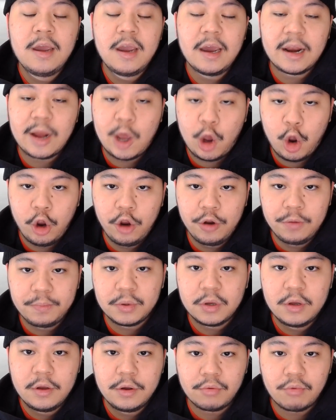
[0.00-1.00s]
And I hope,
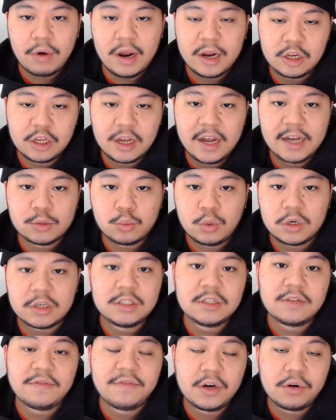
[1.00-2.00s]
right, you guys watching
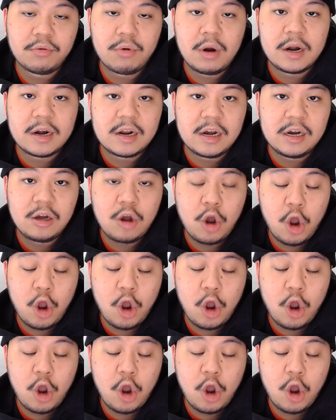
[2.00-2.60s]
this video right now,